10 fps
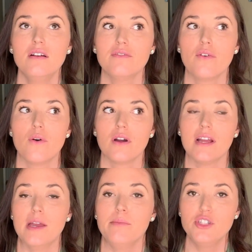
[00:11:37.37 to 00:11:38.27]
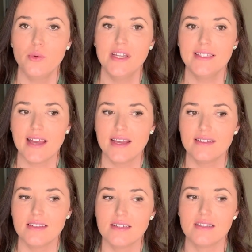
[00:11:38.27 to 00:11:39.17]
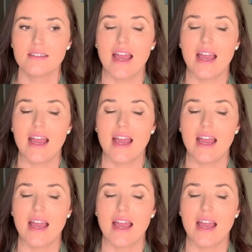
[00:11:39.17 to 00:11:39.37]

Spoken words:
for in-between sizes.